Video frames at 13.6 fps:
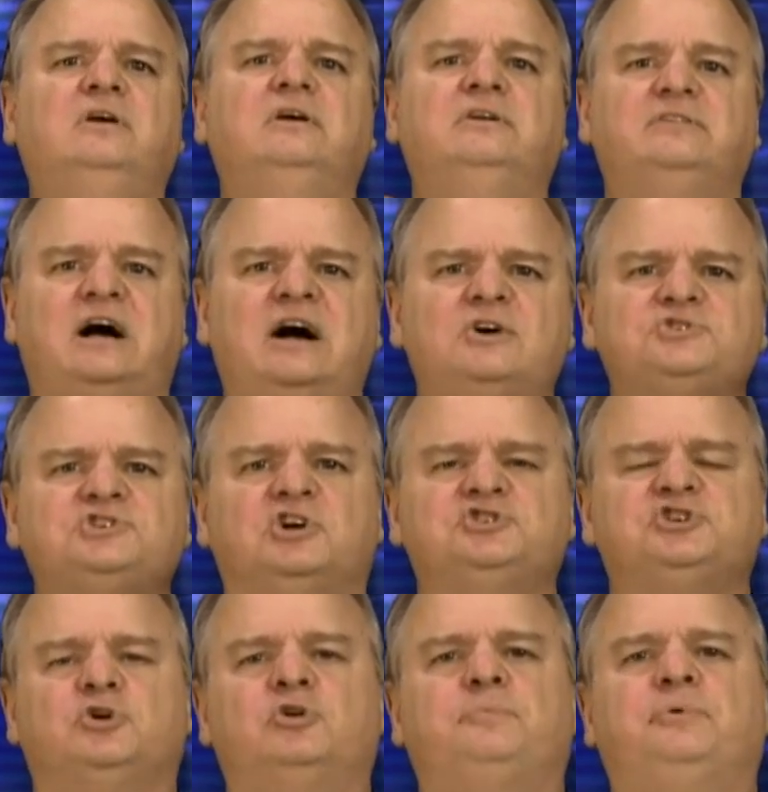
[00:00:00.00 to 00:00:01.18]
The House
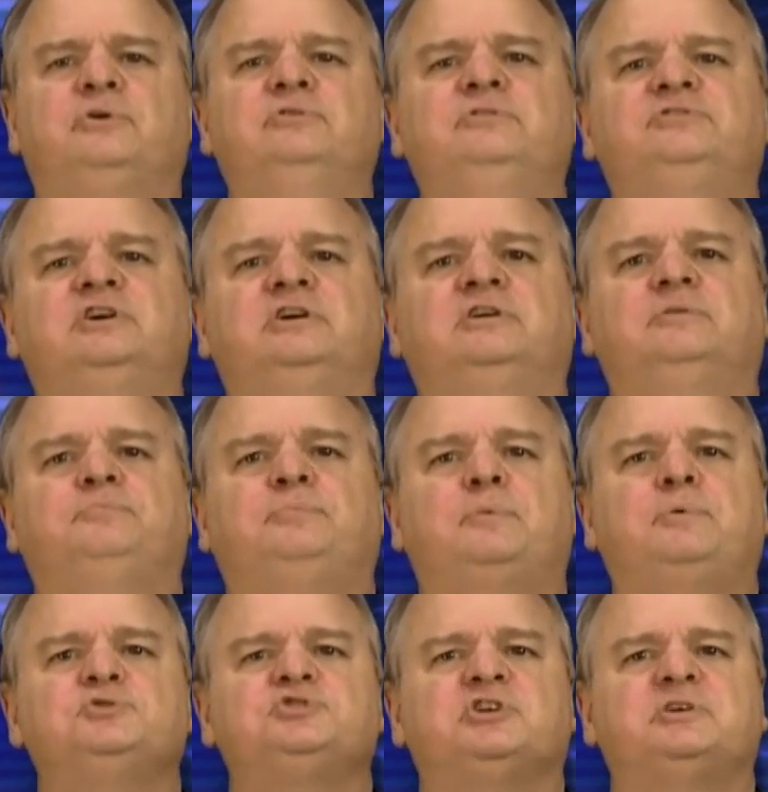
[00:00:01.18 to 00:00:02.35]
also approved a
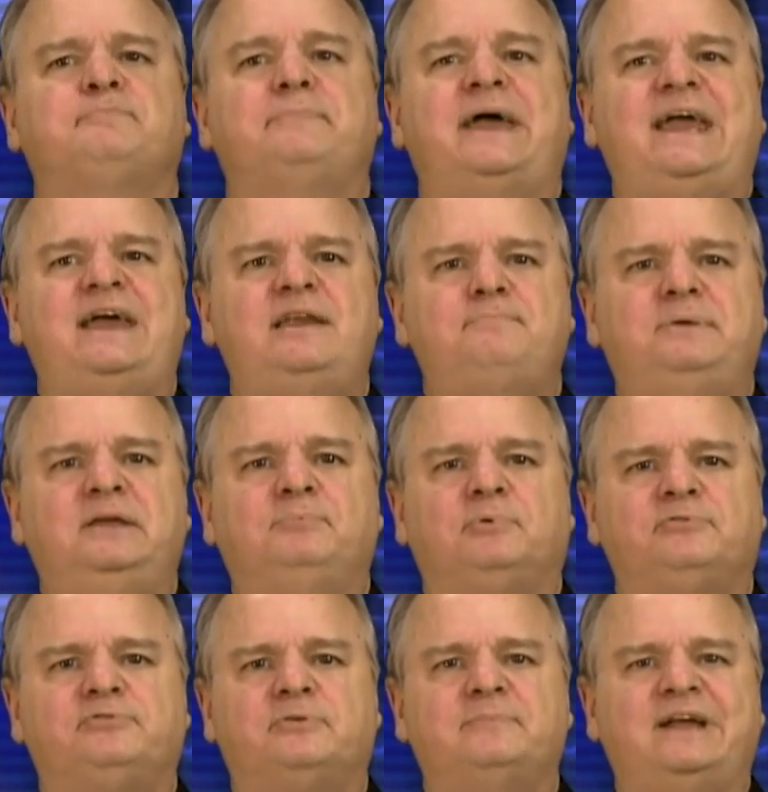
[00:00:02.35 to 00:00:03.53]
proposal to ban people
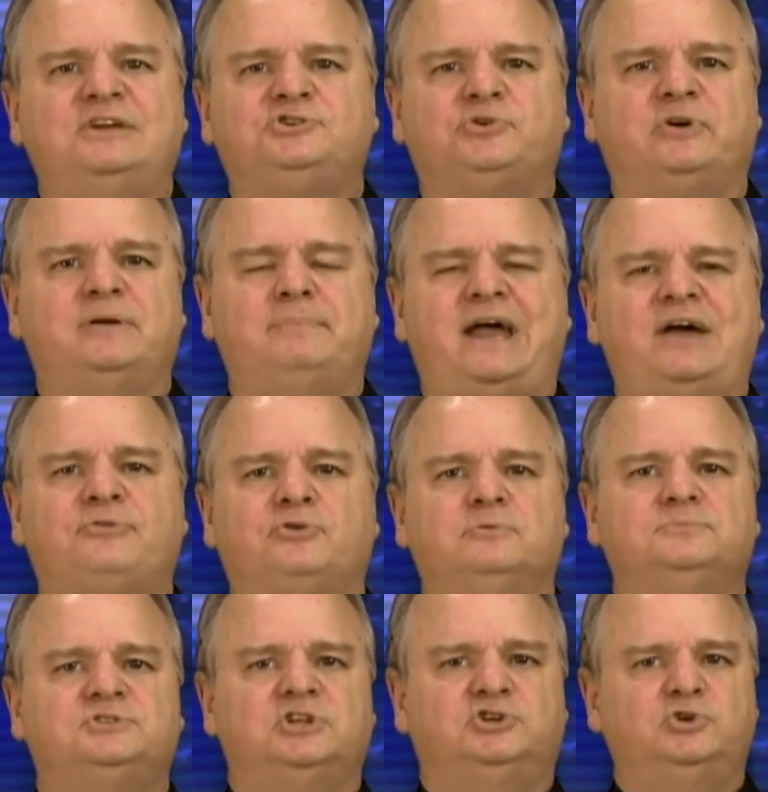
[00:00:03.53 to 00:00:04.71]
from entering
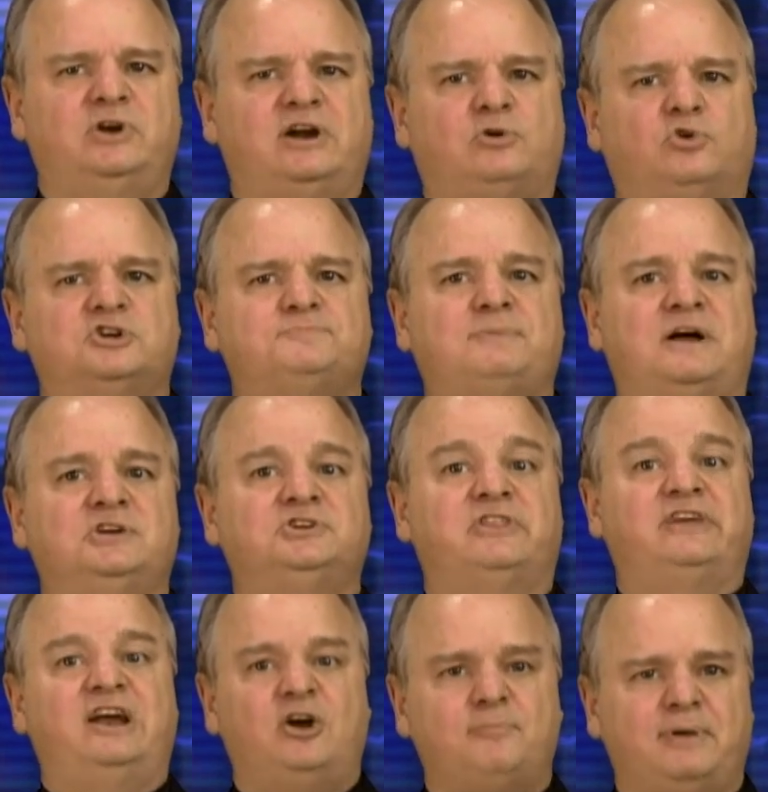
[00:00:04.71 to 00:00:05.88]
bathrooms that do not correspond to
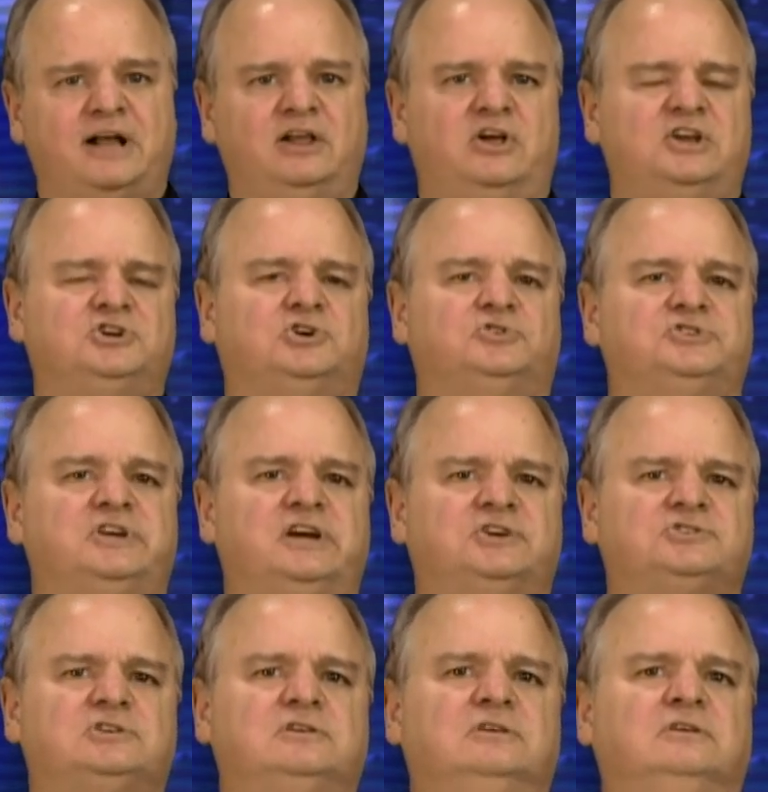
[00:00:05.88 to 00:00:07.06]
their biological
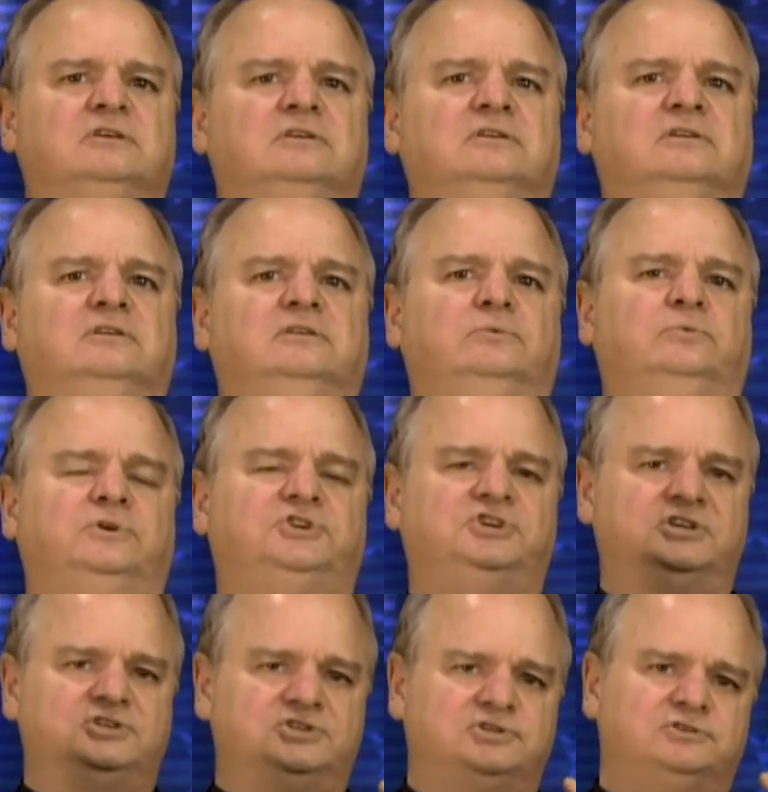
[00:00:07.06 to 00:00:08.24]
sex, which
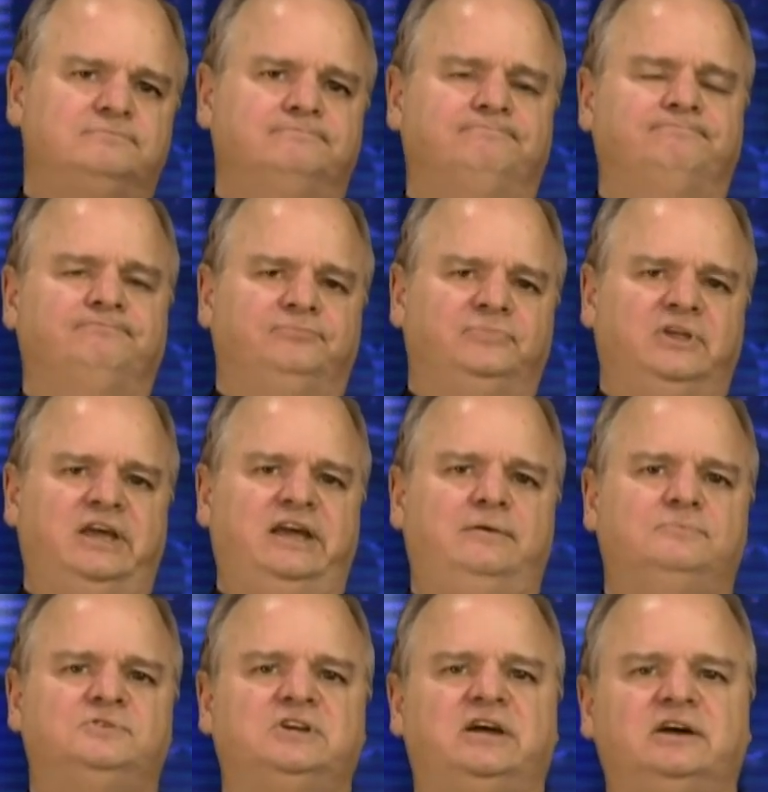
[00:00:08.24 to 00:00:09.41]
is
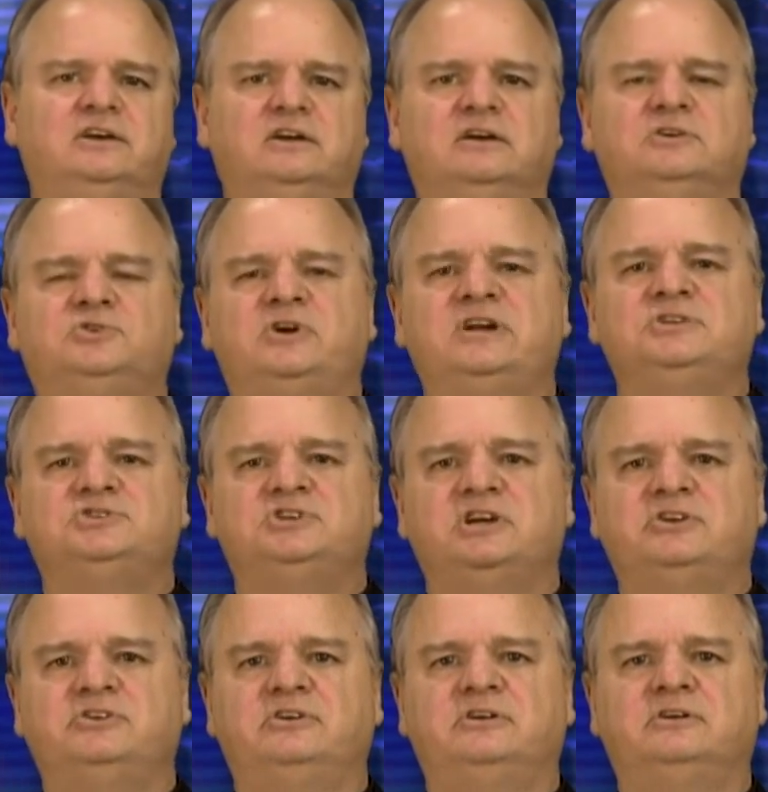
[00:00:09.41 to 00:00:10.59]
aimed at
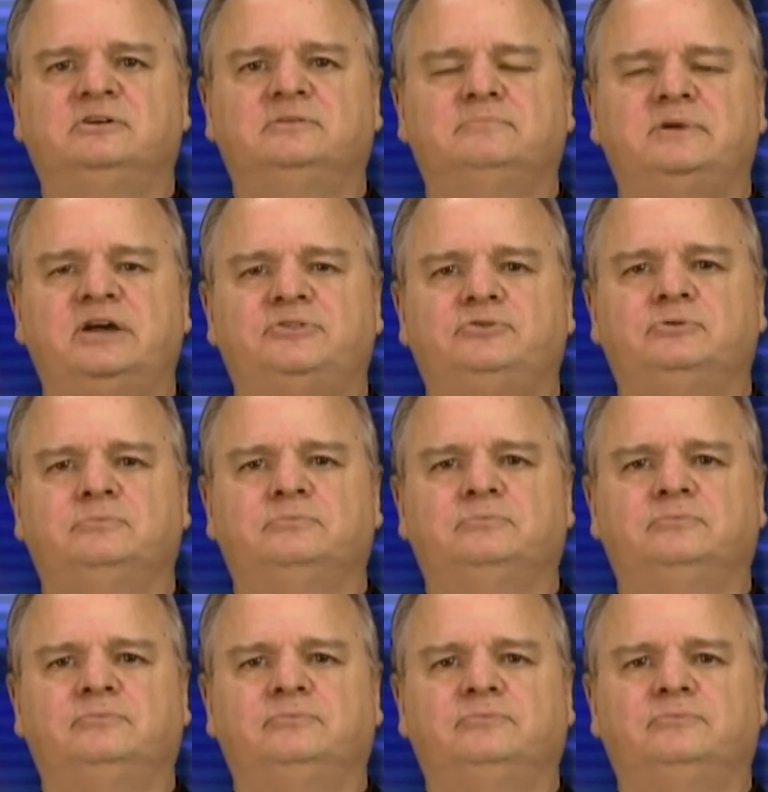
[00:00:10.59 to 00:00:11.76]
transgender bathroom
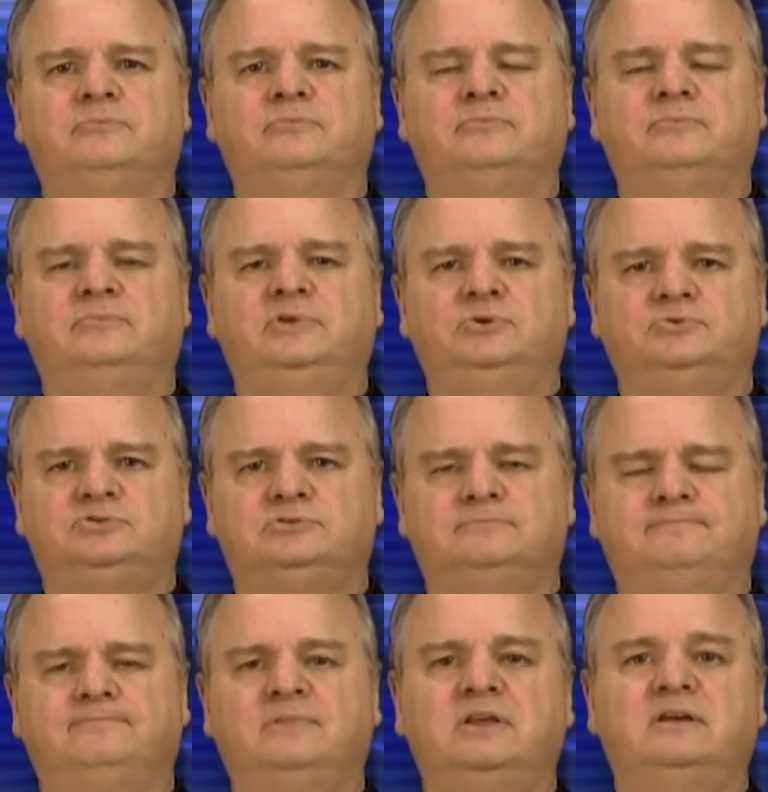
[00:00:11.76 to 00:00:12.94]
use.
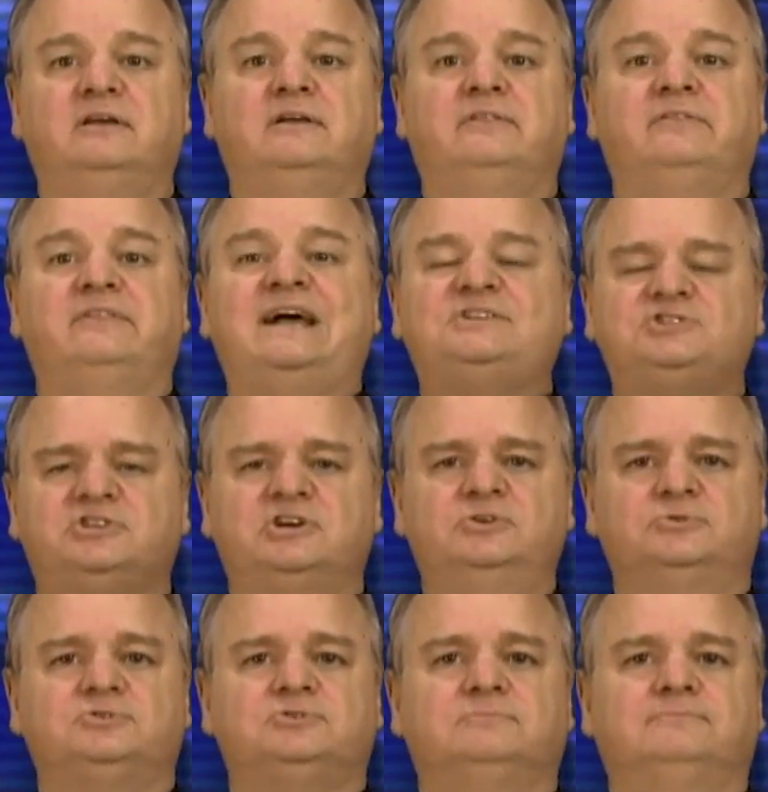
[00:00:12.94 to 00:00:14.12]
That's the news.